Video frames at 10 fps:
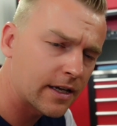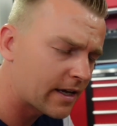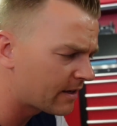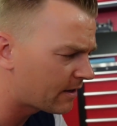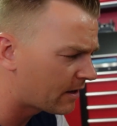
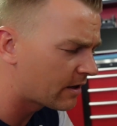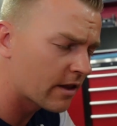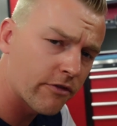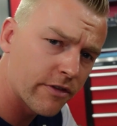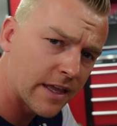And
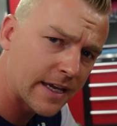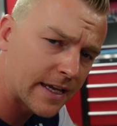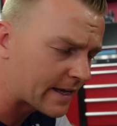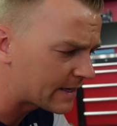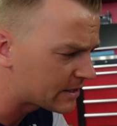another
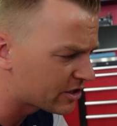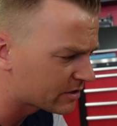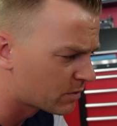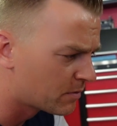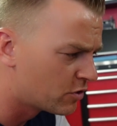thing I
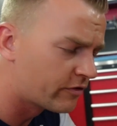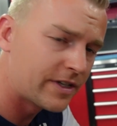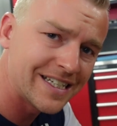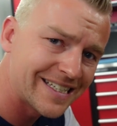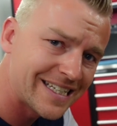just
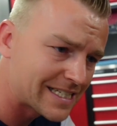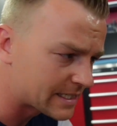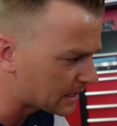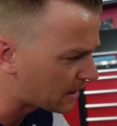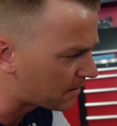removed is
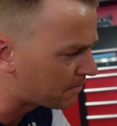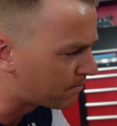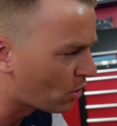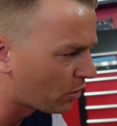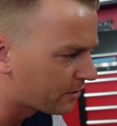this
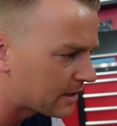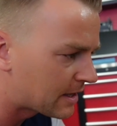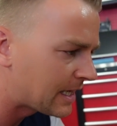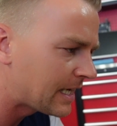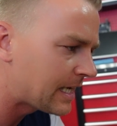bolty
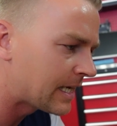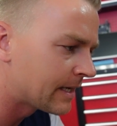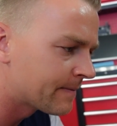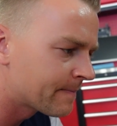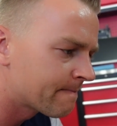thingy.